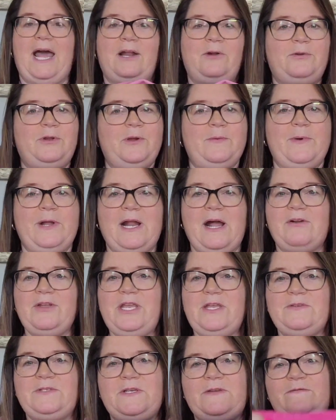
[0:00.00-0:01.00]
I don't know what I'll
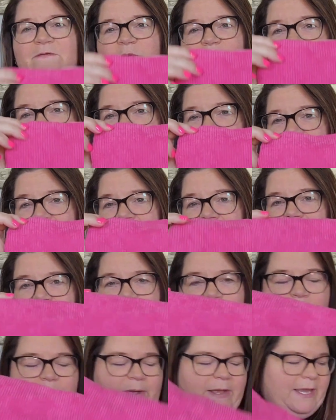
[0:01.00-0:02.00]
use it for
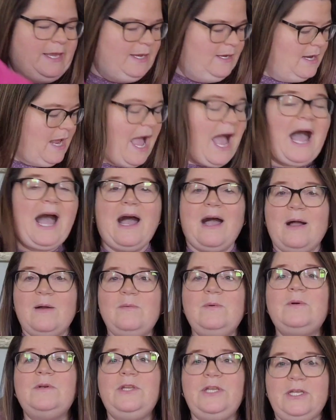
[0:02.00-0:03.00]
yet, but I
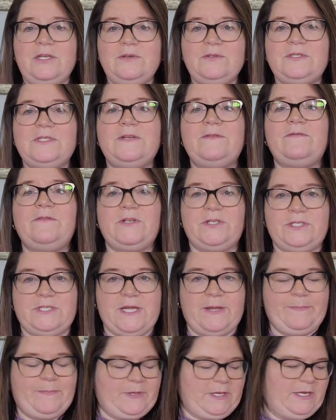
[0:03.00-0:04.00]
will use it for
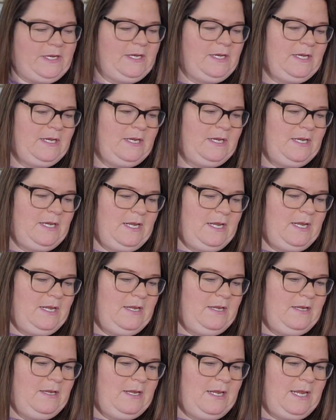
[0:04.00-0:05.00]
something.
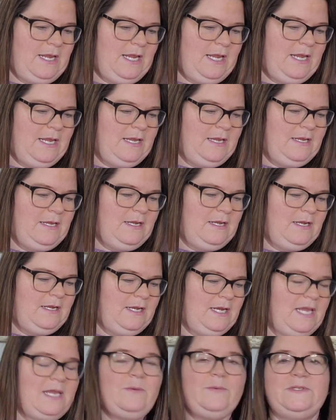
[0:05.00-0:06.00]

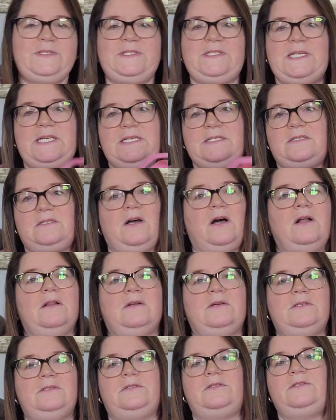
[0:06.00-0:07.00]
And it was
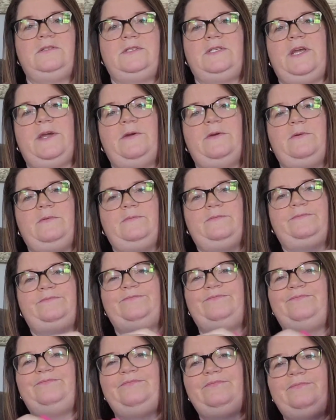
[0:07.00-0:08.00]
$6, so,
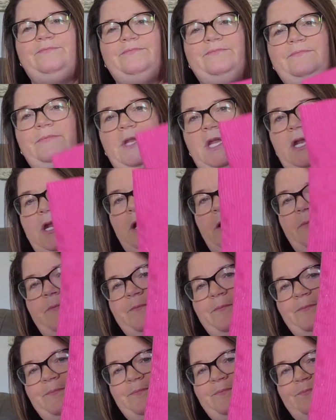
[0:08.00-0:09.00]
you know,
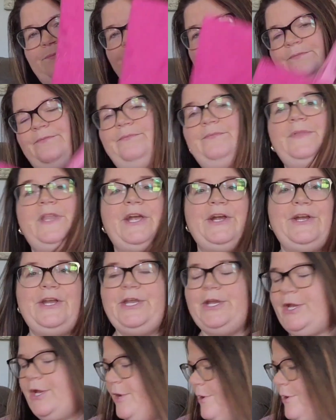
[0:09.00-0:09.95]
there you